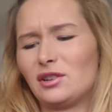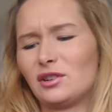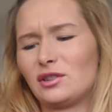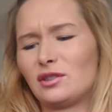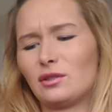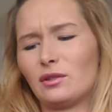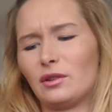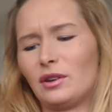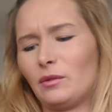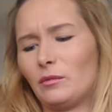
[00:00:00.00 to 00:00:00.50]
just
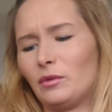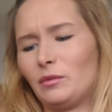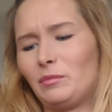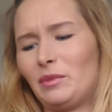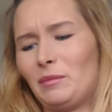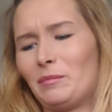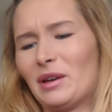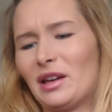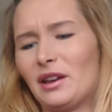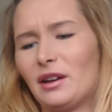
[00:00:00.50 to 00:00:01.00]
thought it would
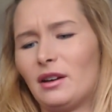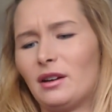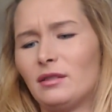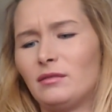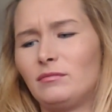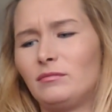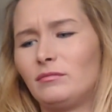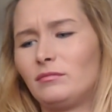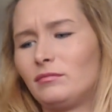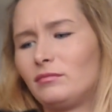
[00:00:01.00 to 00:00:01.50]
be better
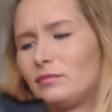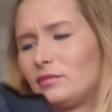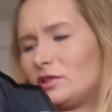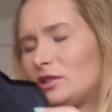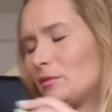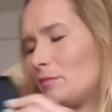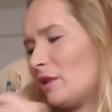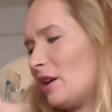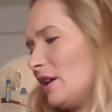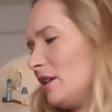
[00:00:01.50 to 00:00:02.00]

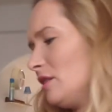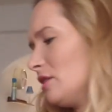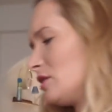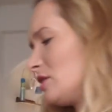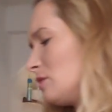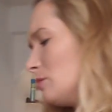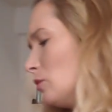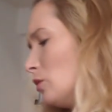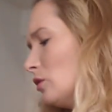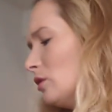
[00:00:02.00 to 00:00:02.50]
to buy the
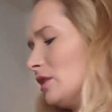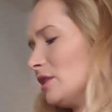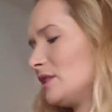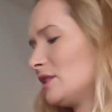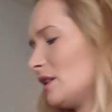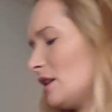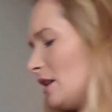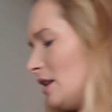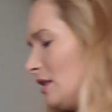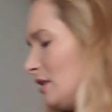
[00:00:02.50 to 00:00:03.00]
smaller
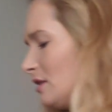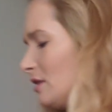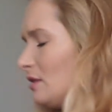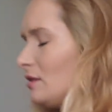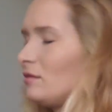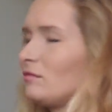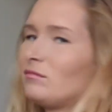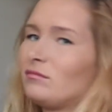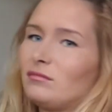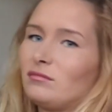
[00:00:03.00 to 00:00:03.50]

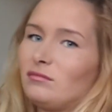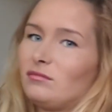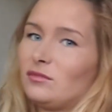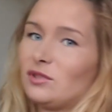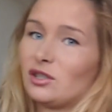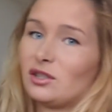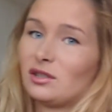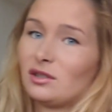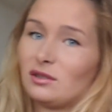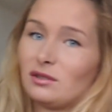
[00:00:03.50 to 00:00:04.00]
size,
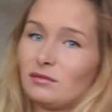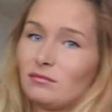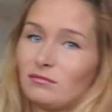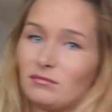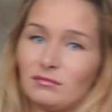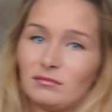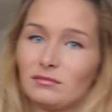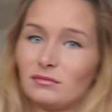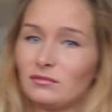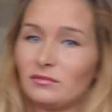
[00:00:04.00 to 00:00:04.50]
just
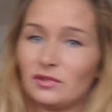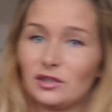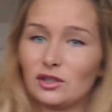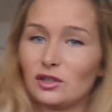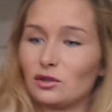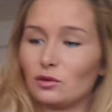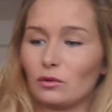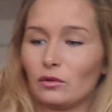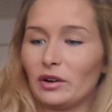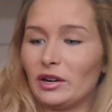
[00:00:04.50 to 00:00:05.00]

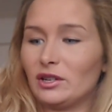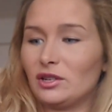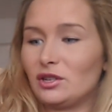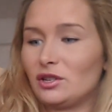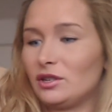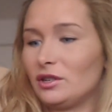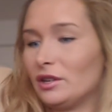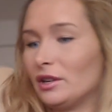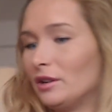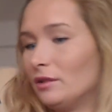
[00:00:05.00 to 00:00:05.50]

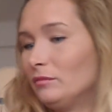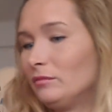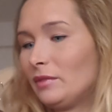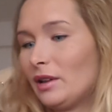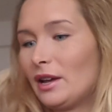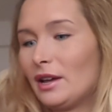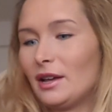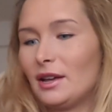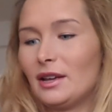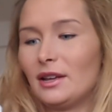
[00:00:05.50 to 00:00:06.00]
storage,
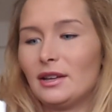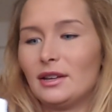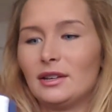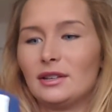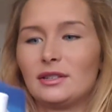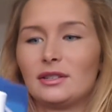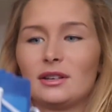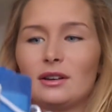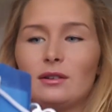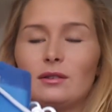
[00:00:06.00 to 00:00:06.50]

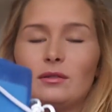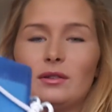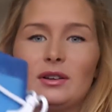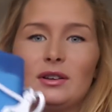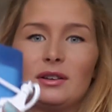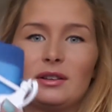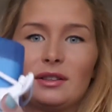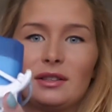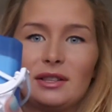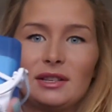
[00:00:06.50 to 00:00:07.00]
So
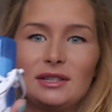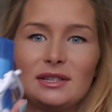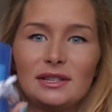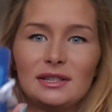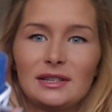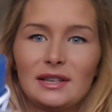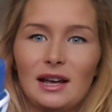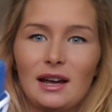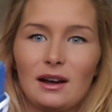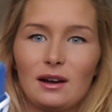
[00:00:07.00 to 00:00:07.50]
this
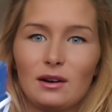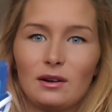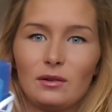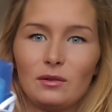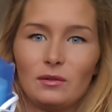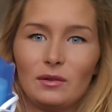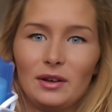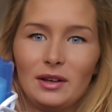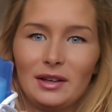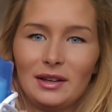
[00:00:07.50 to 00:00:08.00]
is
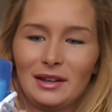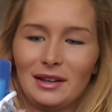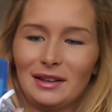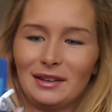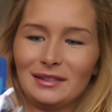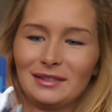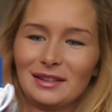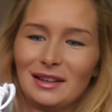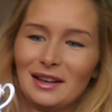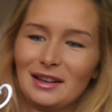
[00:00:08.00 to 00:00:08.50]
how
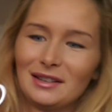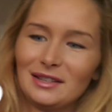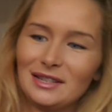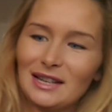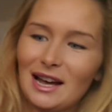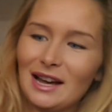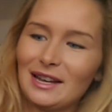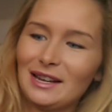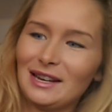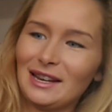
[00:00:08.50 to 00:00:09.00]

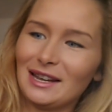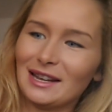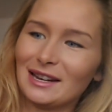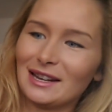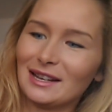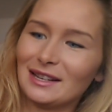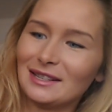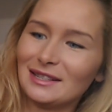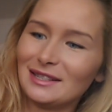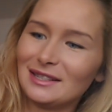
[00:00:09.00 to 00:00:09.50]
tiny it
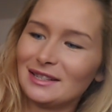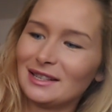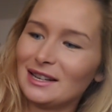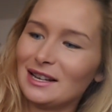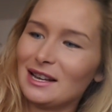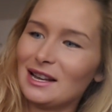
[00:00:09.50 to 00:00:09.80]
is.